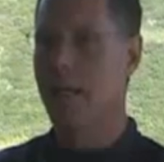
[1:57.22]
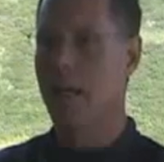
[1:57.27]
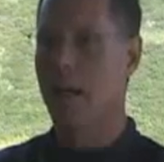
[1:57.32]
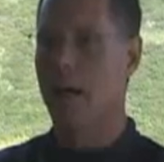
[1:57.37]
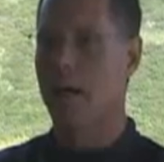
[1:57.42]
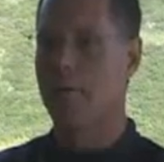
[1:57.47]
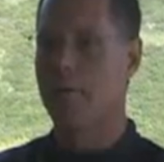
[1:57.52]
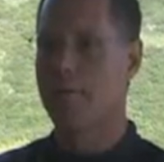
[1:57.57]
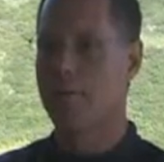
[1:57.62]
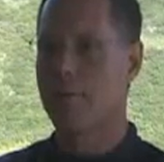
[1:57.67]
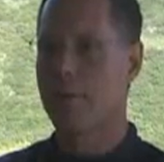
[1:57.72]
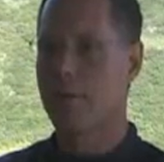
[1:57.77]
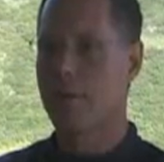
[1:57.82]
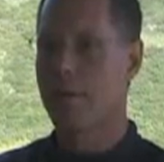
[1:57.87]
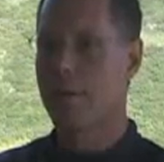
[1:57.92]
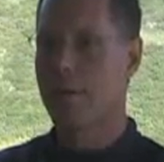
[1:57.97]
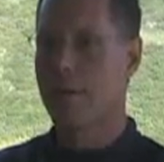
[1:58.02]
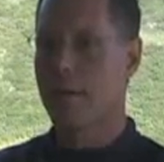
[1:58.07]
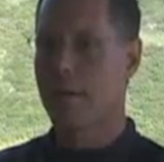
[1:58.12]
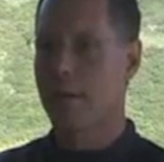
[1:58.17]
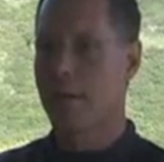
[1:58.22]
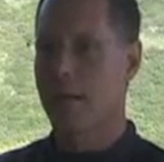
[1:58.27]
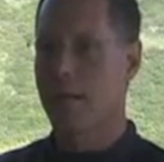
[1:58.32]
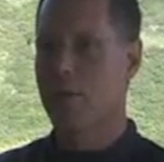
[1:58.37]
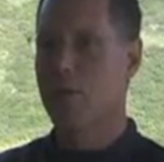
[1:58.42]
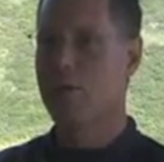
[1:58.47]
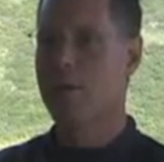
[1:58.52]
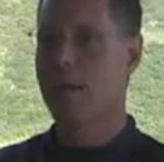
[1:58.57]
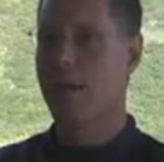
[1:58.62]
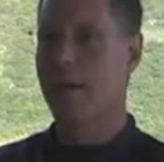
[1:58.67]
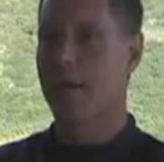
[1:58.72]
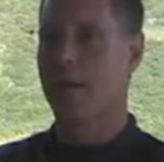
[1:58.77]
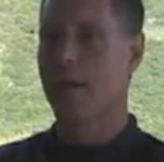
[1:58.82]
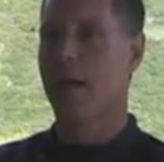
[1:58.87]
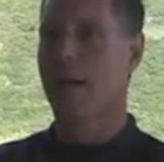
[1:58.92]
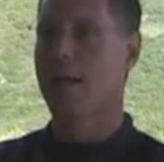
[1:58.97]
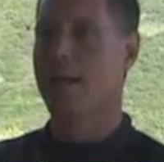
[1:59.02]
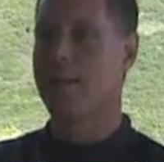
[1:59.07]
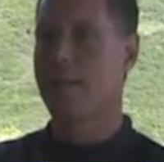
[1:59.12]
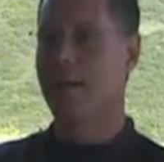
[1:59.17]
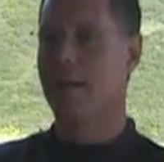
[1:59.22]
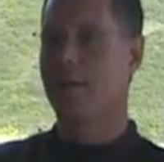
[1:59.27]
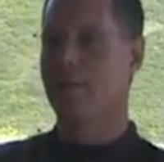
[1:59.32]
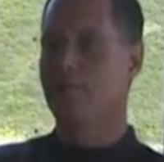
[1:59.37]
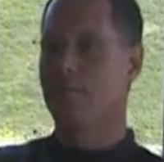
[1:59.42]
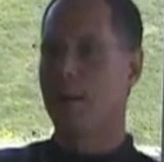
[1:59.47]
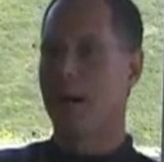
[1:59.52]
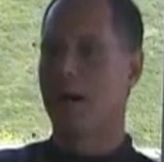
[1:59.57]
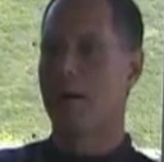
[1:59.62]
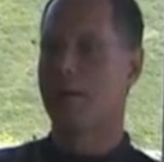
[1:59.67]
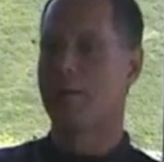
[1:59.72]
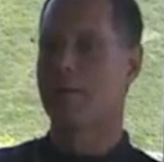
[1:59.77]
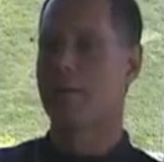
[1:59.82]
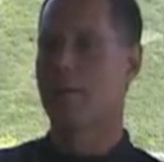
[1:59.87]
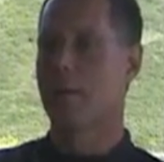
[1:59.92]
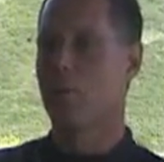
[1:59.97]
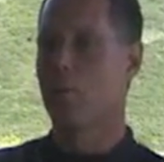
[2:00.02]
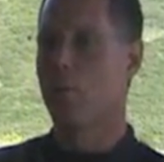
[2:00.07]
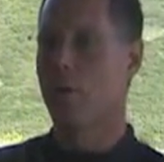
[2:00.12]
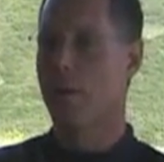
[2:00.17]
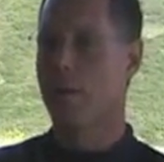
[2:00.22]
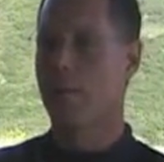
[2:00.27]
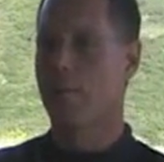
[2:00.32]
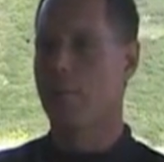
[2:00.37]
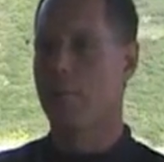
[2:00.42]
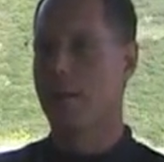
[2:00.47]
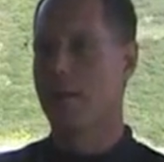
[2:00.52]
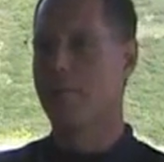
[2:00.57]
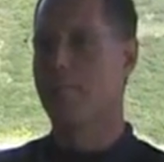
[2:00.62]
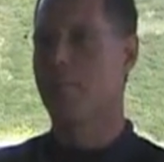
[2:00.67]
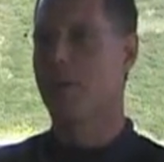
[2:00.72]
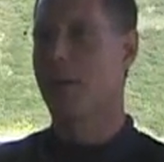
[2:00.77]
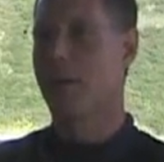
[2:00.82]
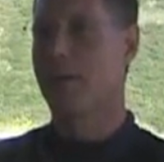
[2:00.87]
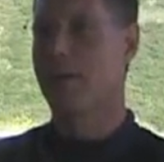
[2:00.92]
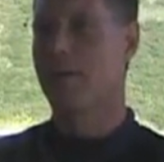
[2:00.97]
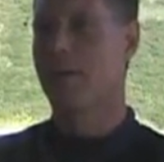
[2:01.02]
of, like, you take an idea about, you know, one of the big